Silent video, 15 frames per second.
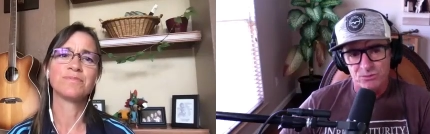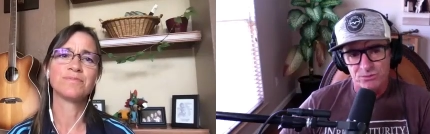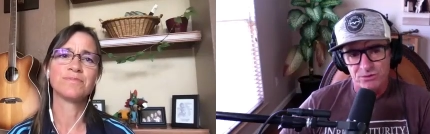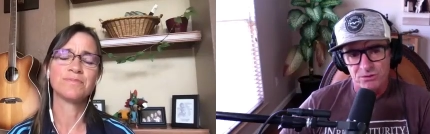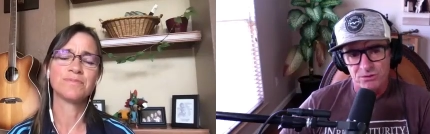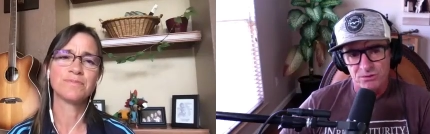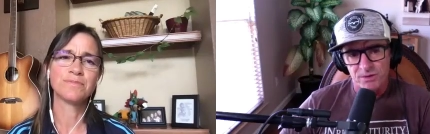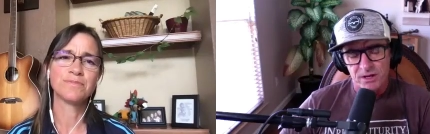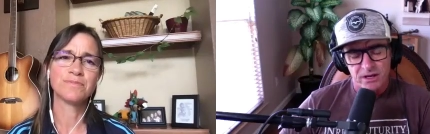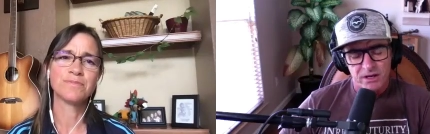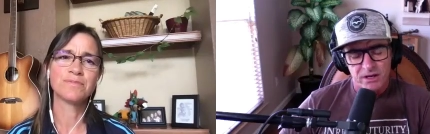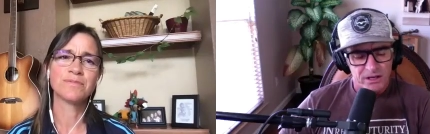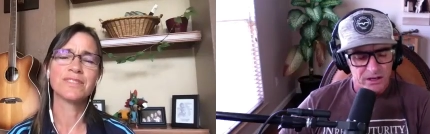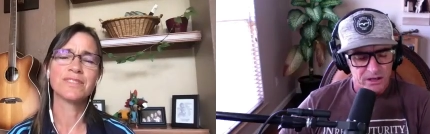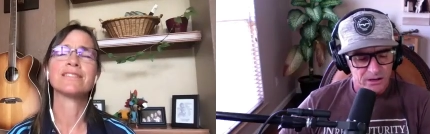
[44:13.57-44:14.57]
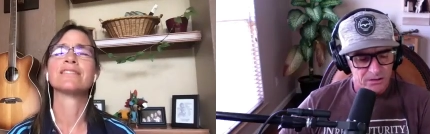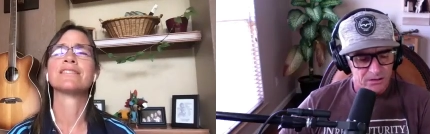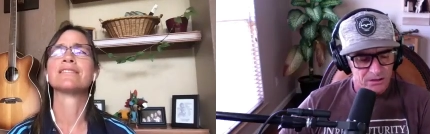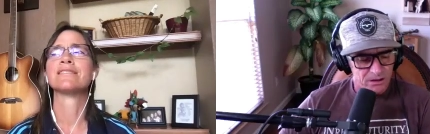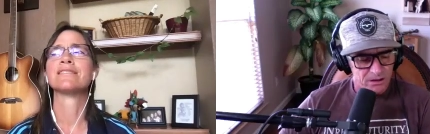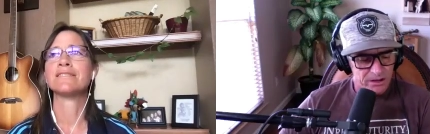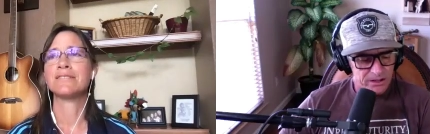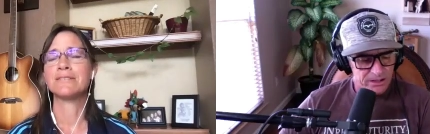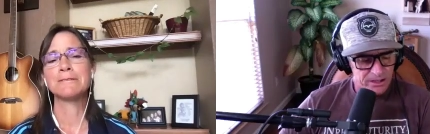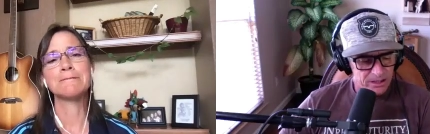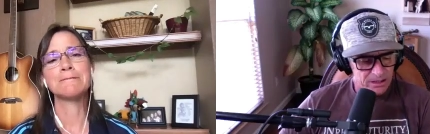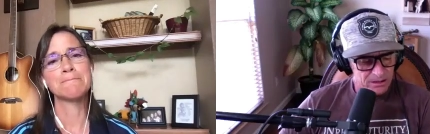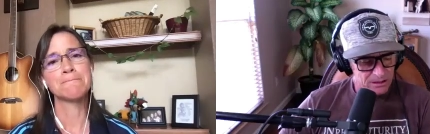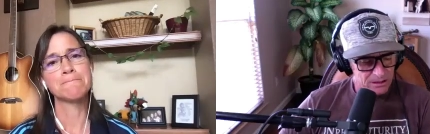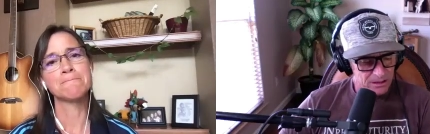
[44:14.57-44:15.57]
Speaker 1: problem. You know, I
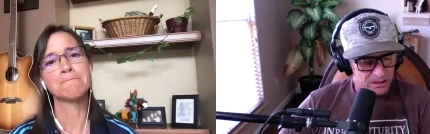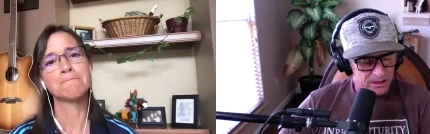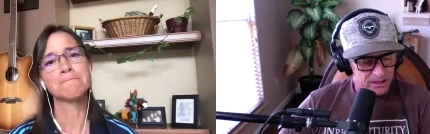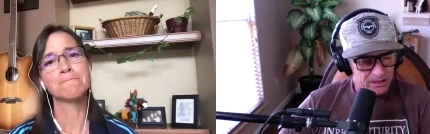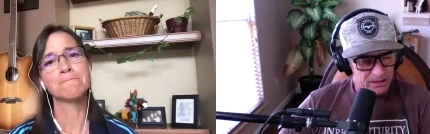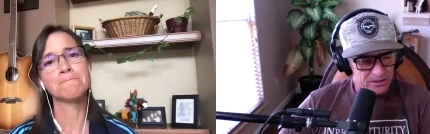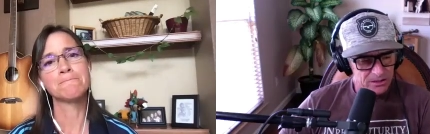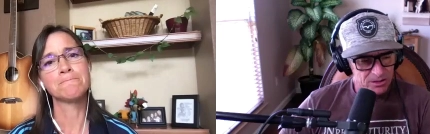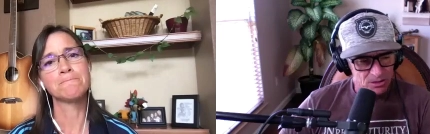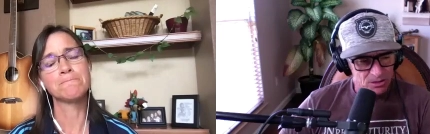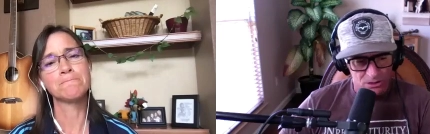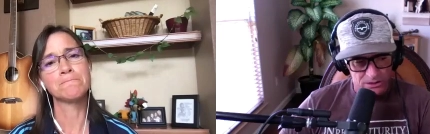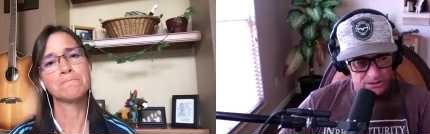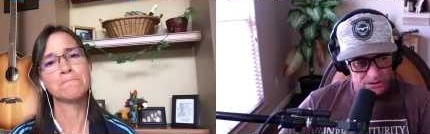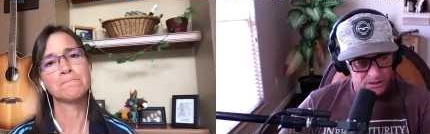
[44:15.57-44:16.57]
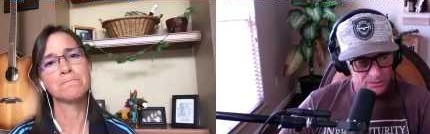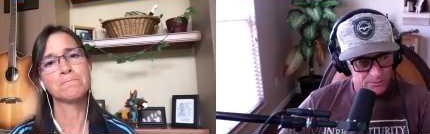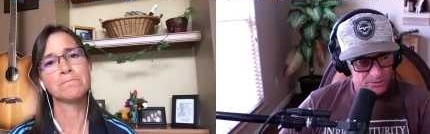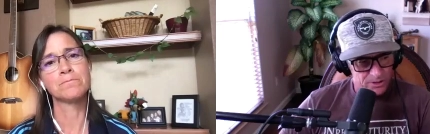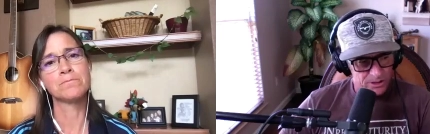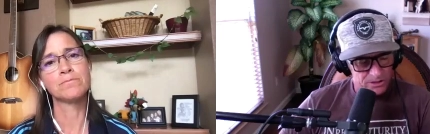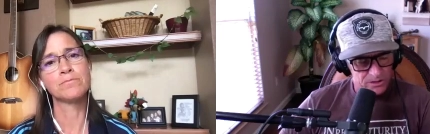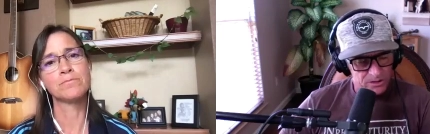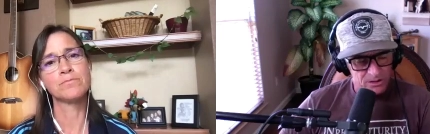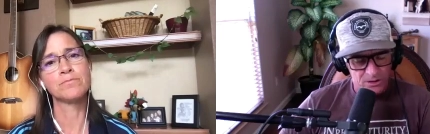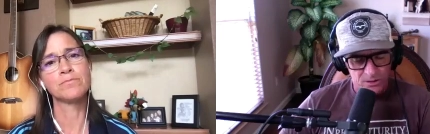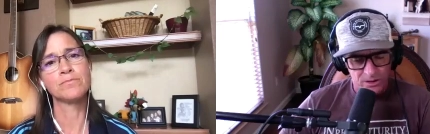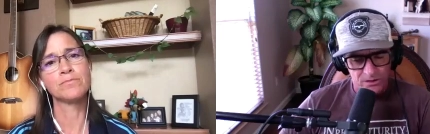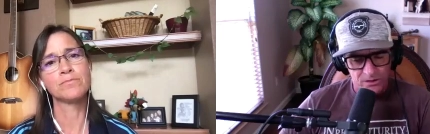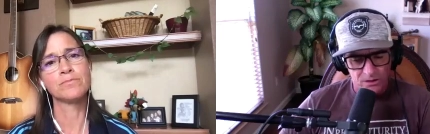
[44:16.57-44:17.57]
did a clinic in Scotland a number of years
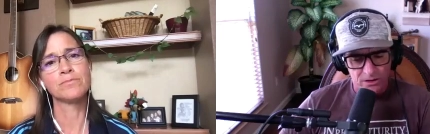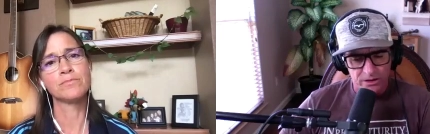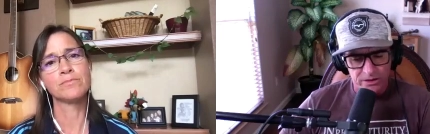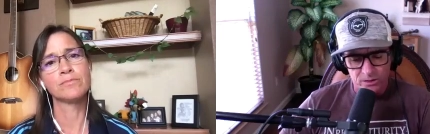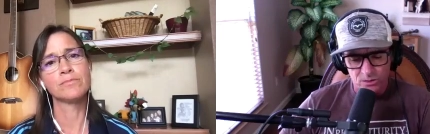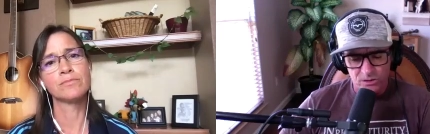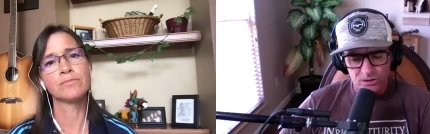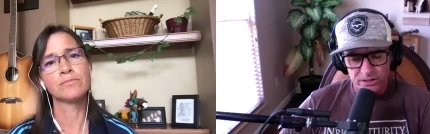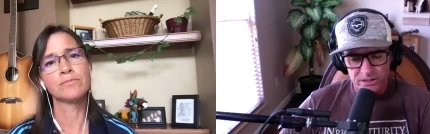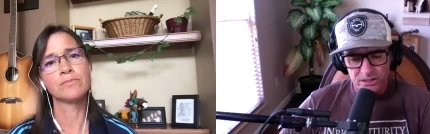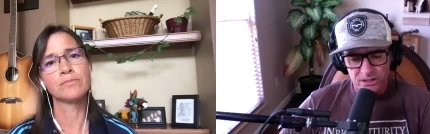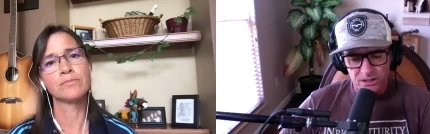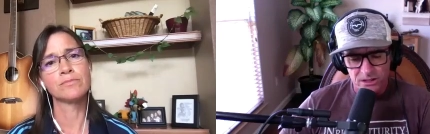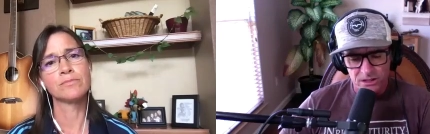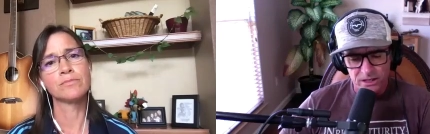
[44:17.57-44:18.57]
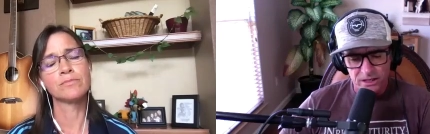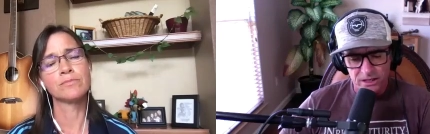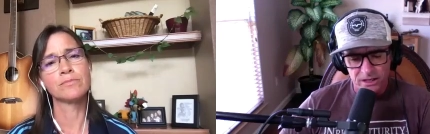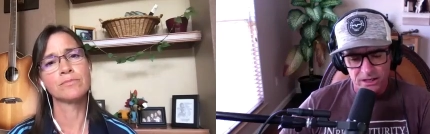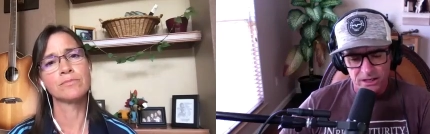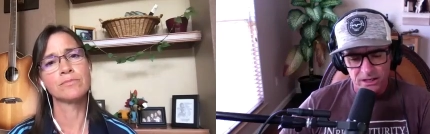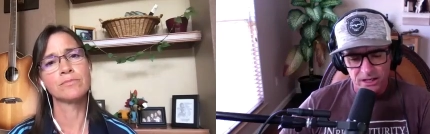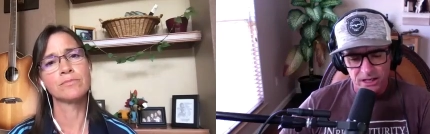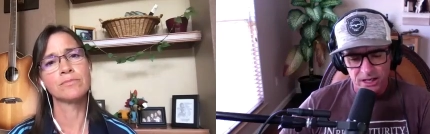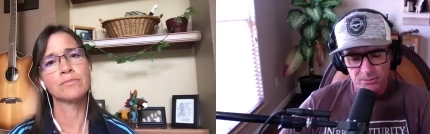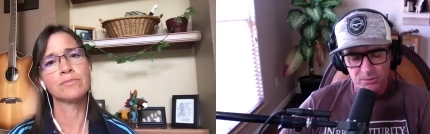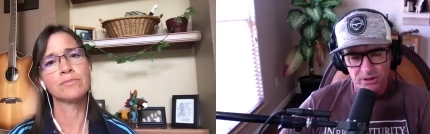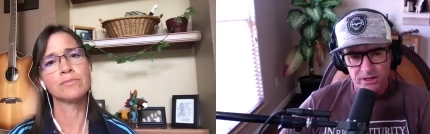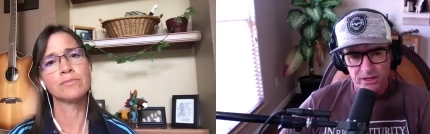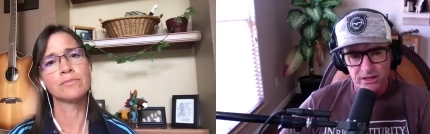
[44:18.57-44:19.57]
ago, and the guy that organised the clinic, he
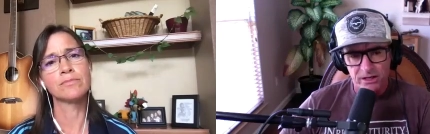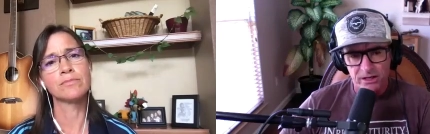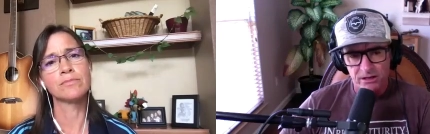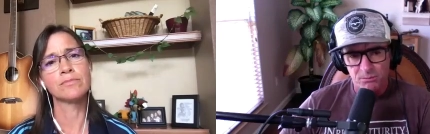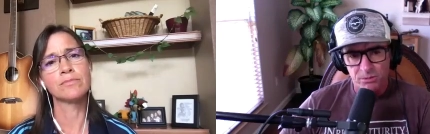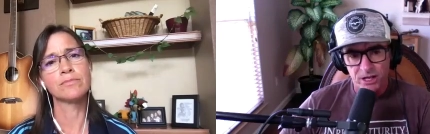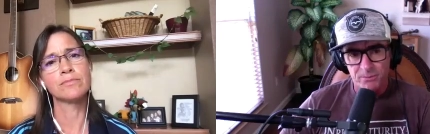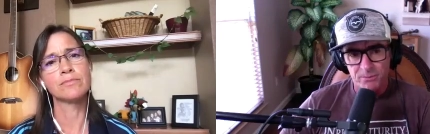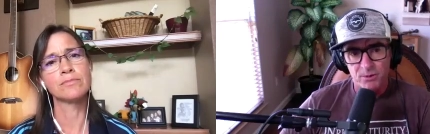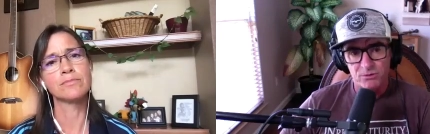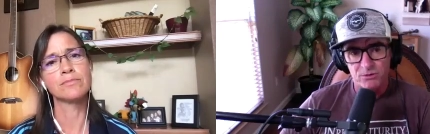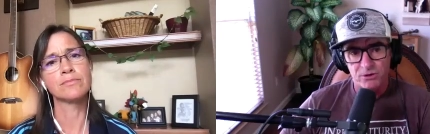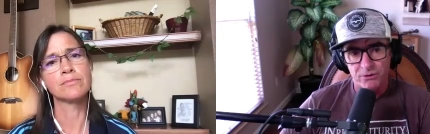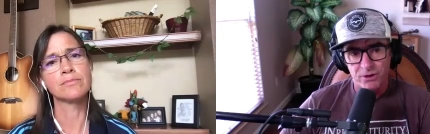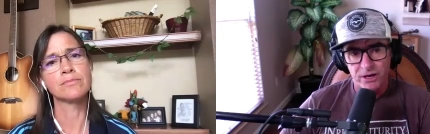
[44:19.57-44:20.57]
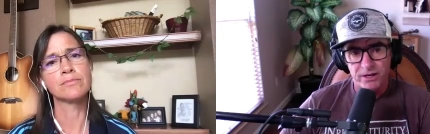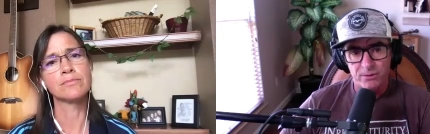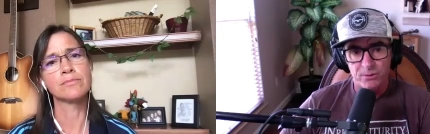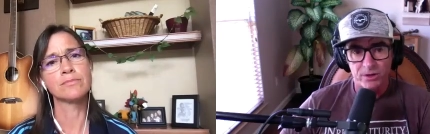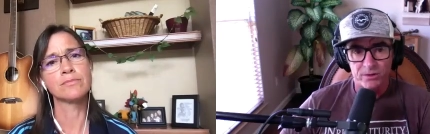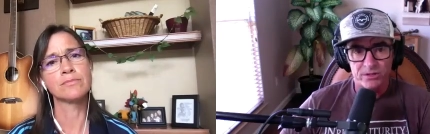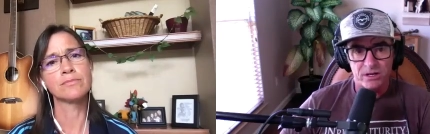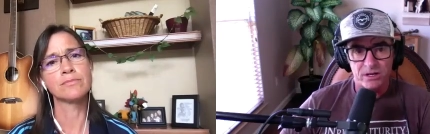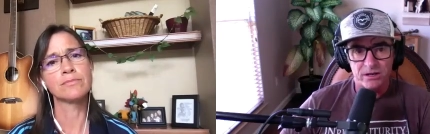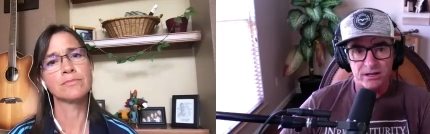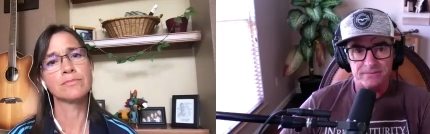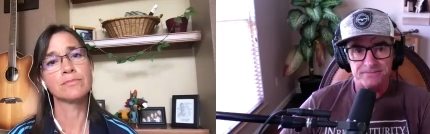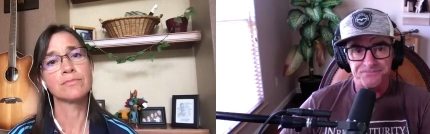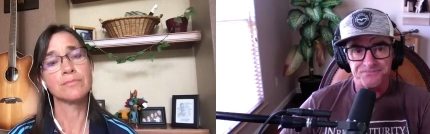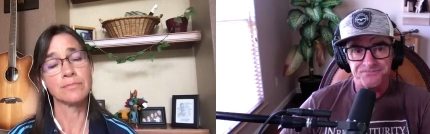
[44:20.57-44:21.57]
had been a black belt in karate when he was
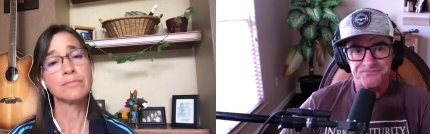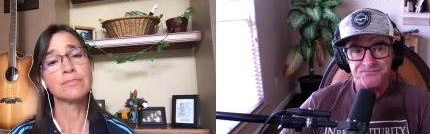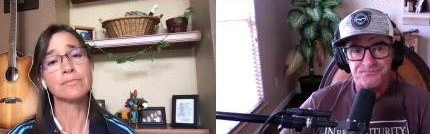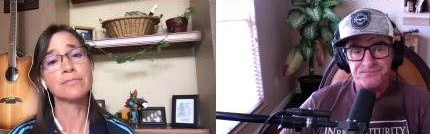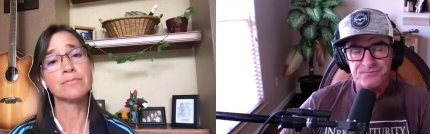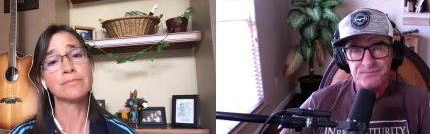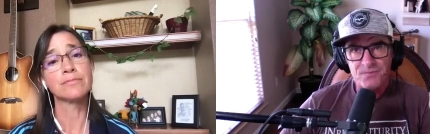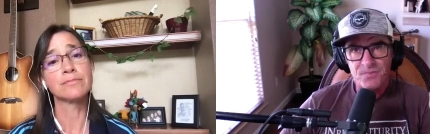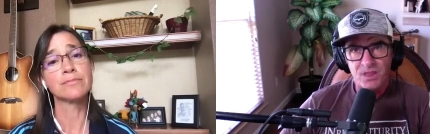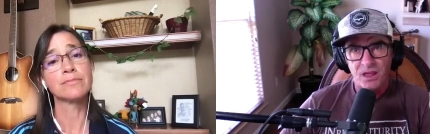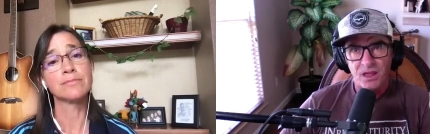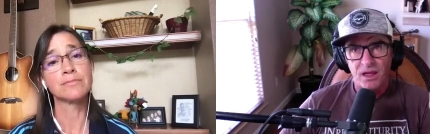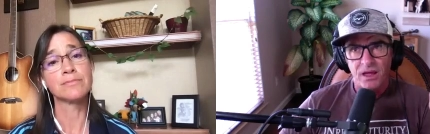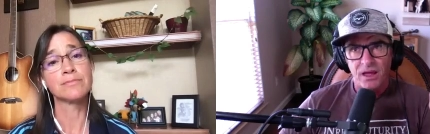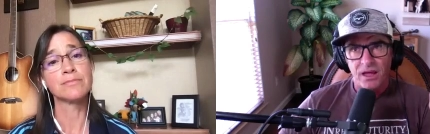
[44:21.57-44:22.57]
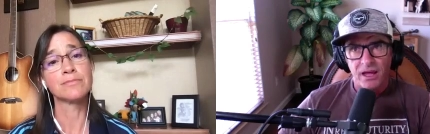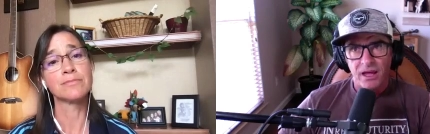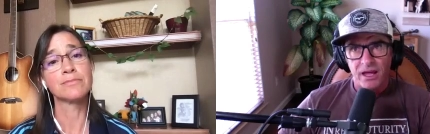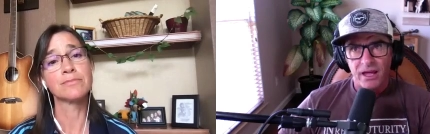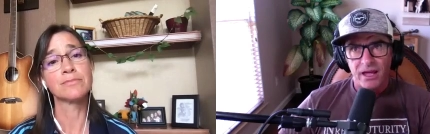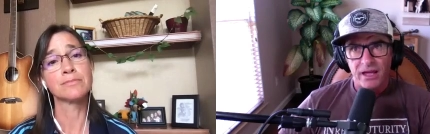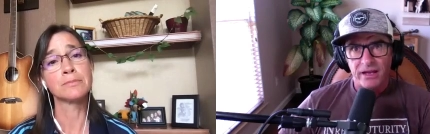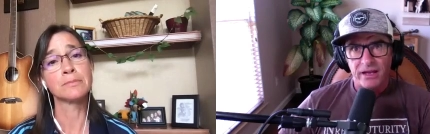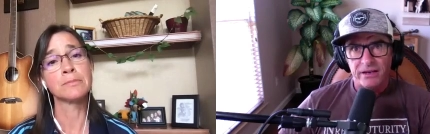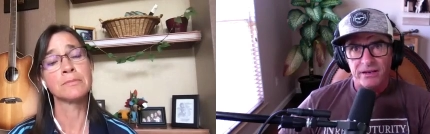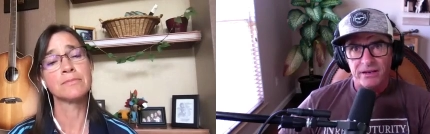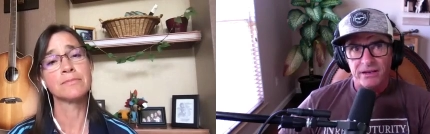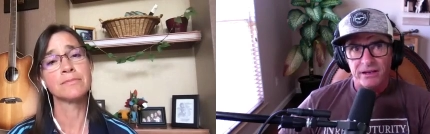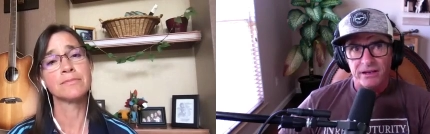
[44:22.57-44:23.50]
younger. And